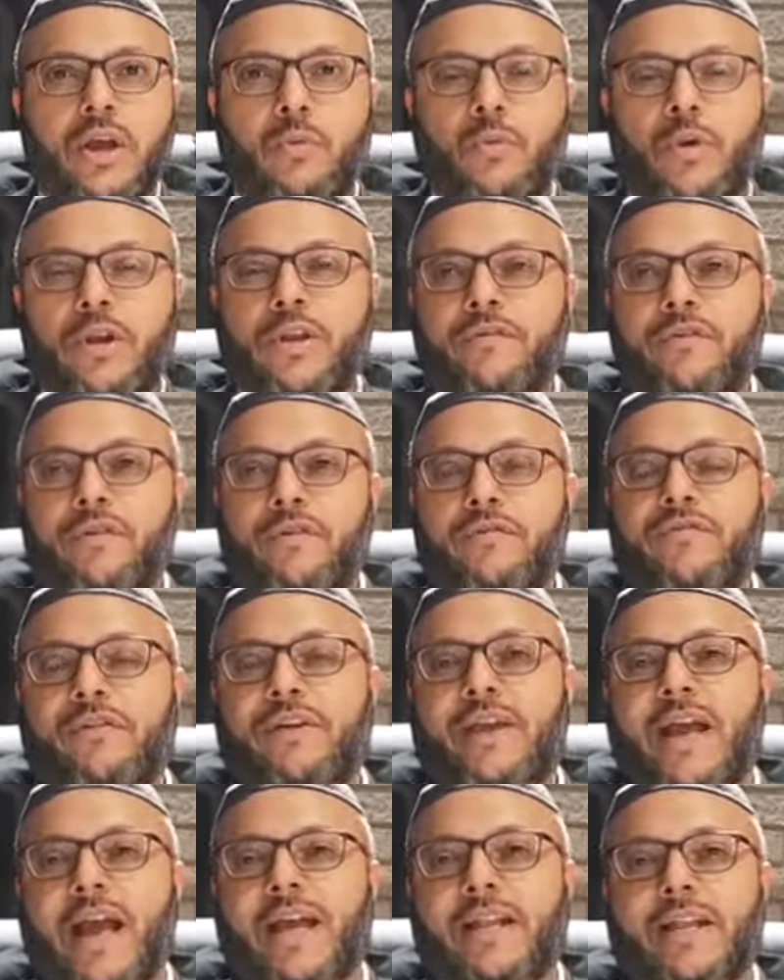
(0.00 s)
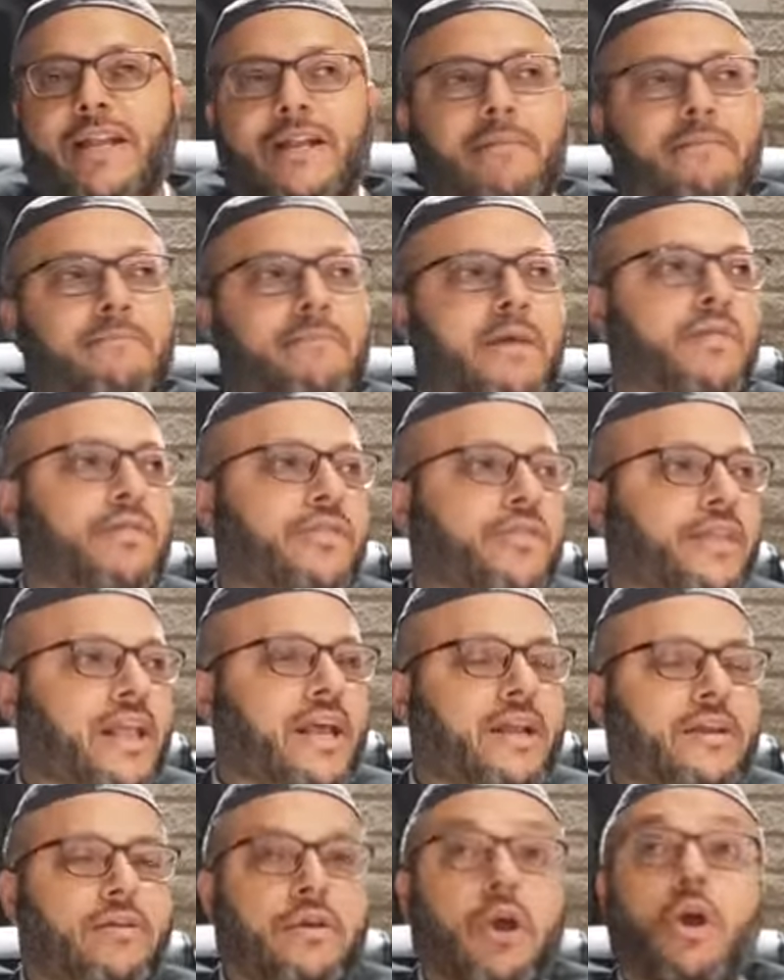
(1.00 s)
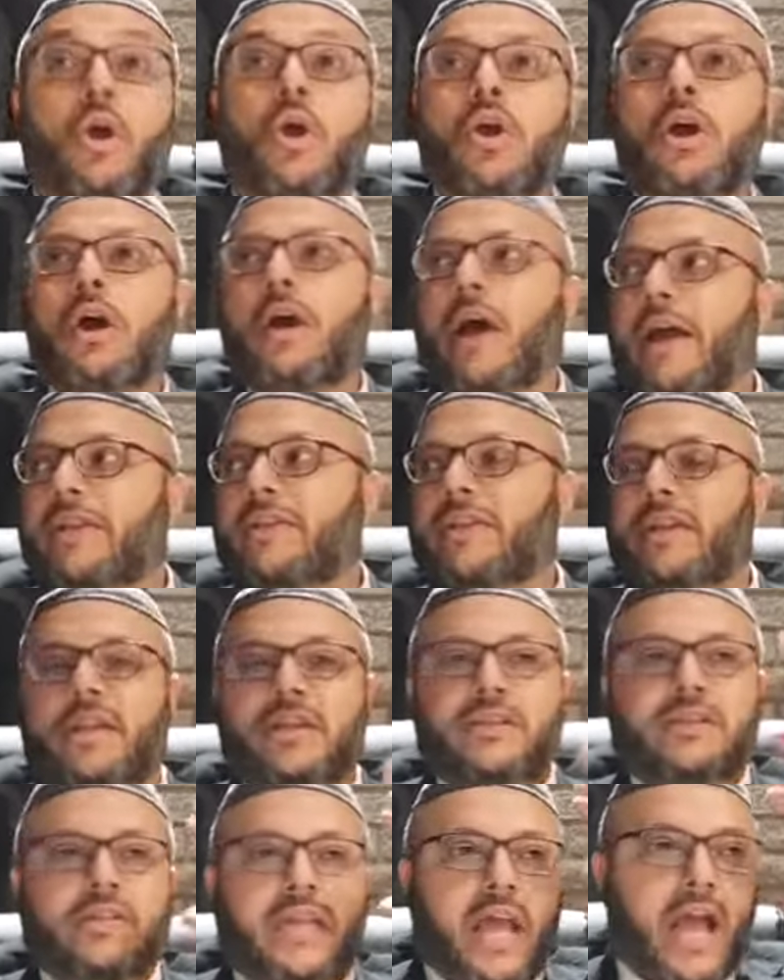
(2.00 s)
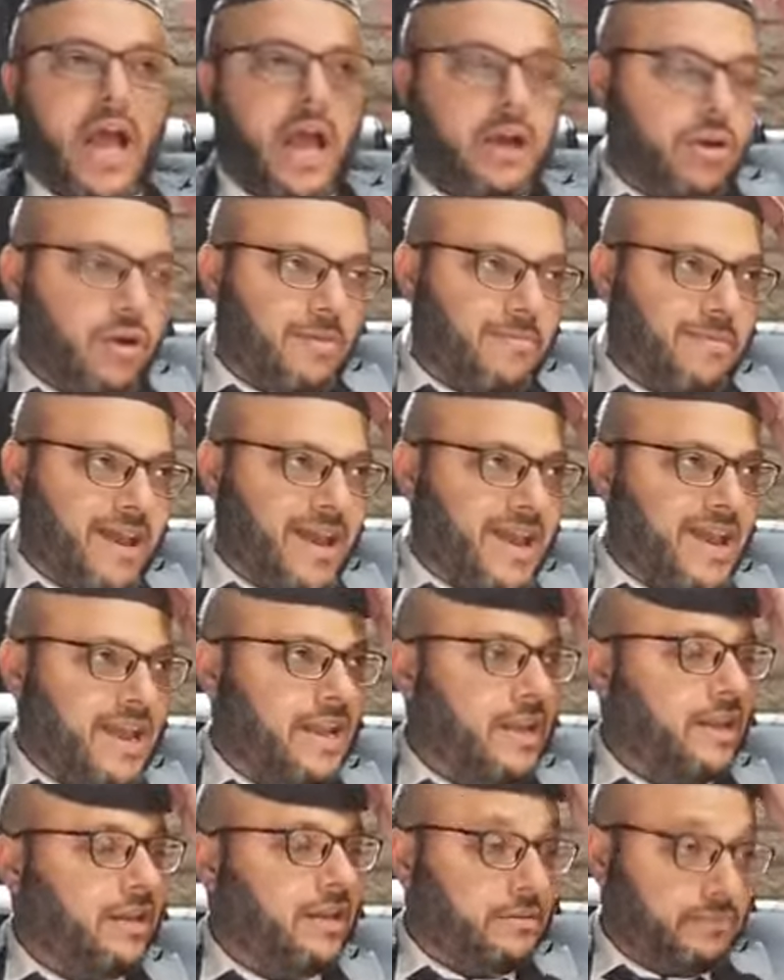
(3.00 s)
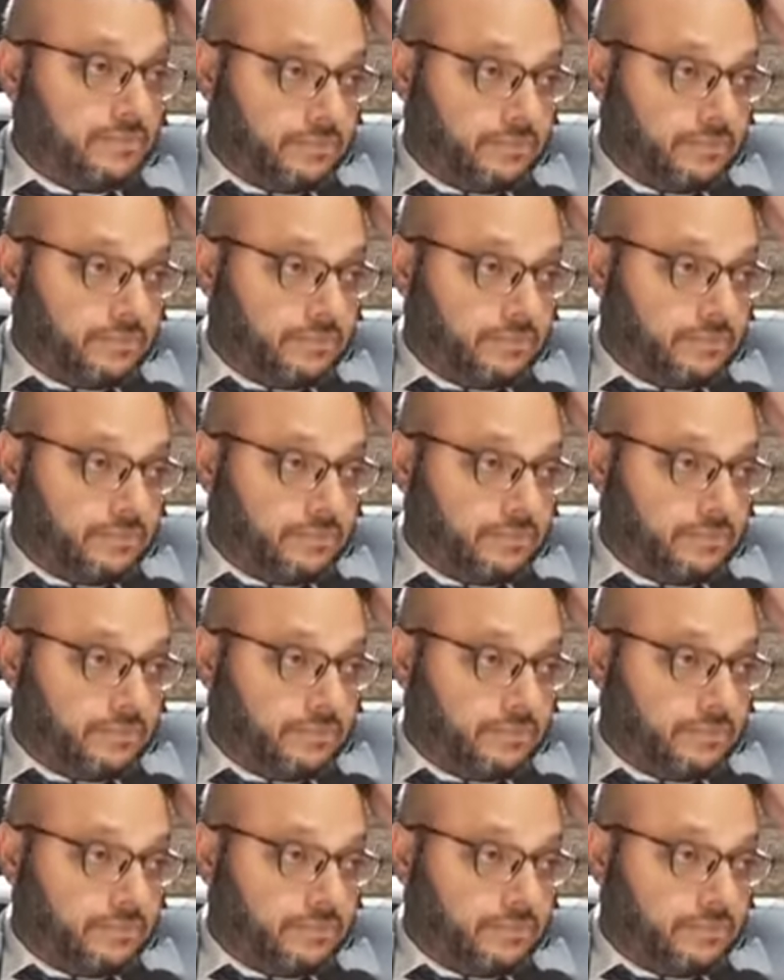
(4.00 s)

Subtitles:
What if you forgot and a month later, I didn't say Hagomel?